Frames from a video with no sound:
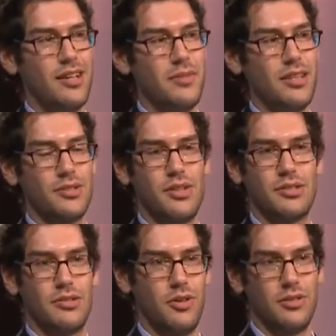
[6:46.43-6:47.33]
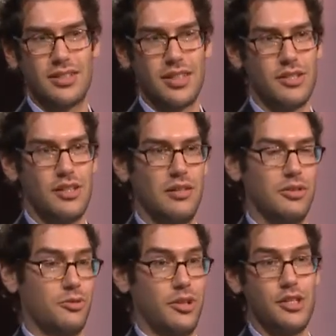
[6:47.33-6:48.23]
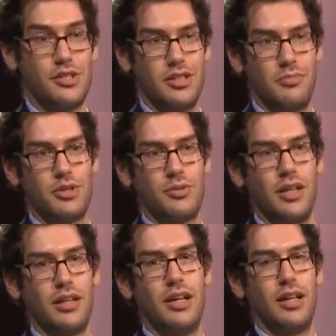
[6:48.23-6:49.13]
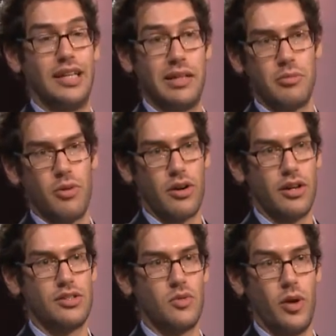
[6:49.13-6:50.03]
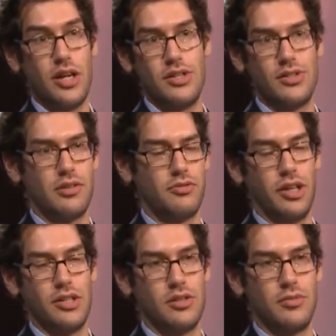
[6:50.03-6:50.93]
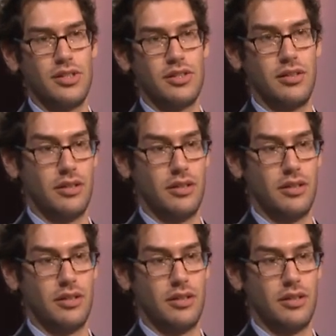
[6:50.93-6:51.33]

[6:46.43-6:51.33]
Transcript: Th I mean, there's also a whole discussion there about the relationship between labor markets and wages and inflation, which is sure.